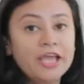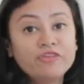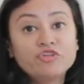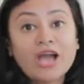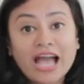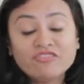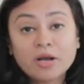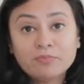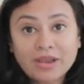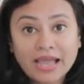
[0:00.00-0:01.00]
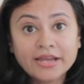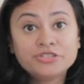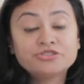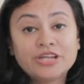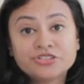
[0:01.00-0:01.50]
If you have
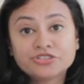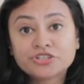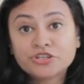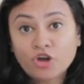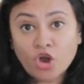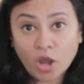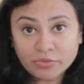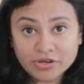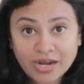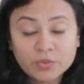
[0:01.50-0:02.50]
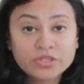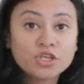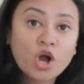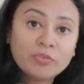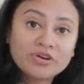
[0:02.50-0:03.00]
applied to register your copyright with
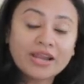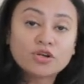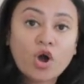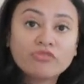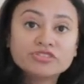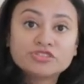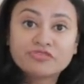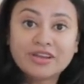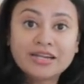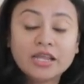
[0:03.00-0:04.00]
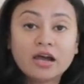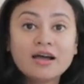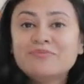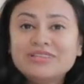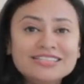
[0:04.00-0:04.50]
the Copyright Office of
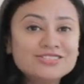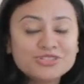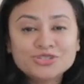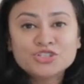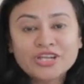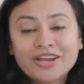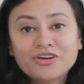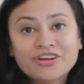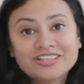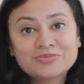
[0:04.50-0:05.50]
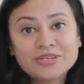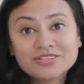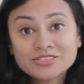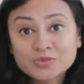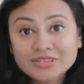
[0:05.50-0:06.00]
India, please do share your
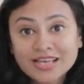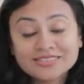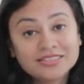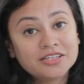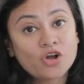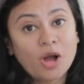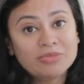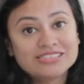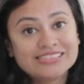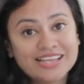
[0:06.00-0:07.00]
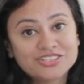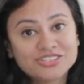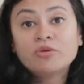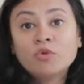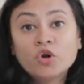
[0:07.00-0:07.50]
experience with us in the comments
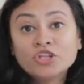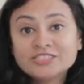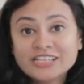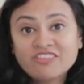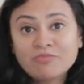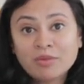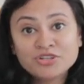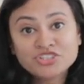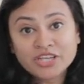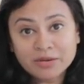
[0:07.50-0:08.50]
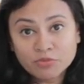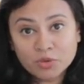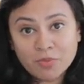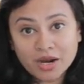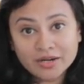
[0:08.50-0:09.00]
section. For more on self-publishing and
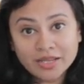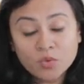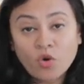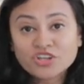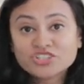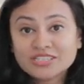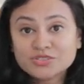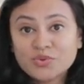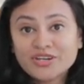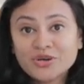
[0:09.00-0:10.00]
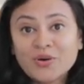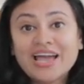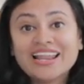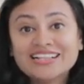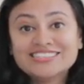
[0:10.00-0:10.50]
book marketing, watch this video
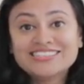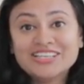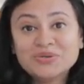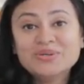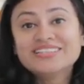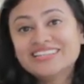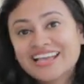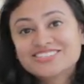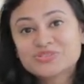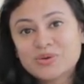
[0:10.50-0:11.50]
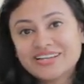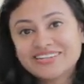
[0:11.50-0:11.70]
and I'll see you in the next one.